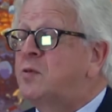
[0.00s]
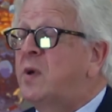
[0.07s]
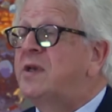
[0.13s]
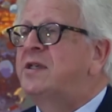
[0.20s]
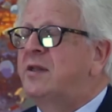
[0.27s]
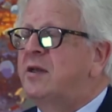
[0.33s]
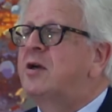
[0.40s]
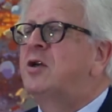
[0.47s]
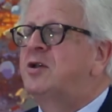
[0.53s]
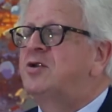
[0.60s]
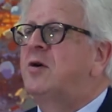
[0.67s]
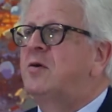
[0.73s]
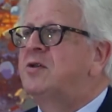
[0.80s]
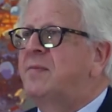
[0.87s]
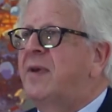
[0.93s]
20 that
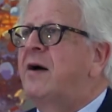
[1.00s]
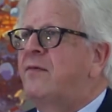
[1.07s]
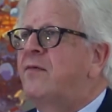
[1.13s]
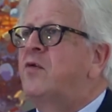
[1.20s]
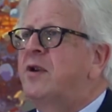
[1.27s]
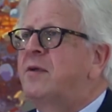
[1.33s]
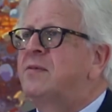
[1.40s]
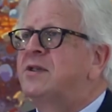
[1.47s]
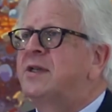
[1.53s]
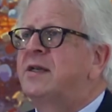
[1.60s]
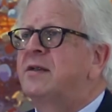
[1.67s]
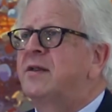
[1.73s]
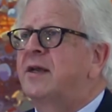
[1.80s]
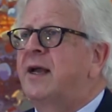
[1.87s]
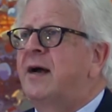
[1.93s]
controls about
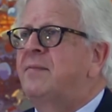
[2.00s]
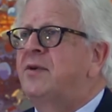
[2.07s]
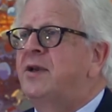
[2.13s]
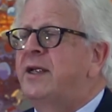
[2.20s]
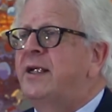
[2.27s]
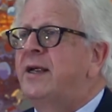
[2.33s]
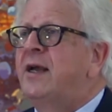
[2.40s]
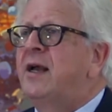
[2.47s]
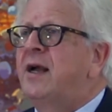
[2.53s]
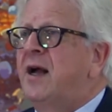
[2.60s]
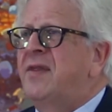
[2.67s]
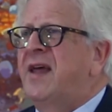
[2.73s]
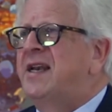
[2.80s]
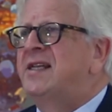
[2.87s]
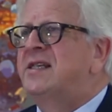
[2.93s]
40% of the company,
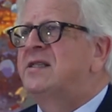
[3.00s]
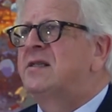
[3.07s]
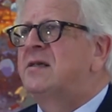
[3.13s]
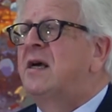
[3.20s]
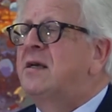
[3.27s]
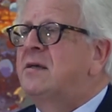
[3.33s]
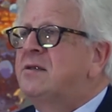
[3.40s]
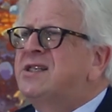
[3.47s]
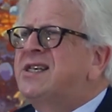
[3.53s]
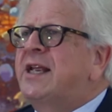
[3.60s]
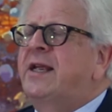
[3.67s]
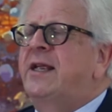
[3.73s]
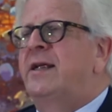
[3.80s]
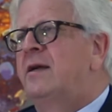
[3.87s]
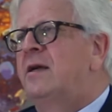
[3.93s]
and that is
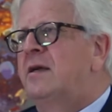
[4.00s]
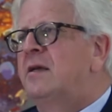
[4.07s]
sticky.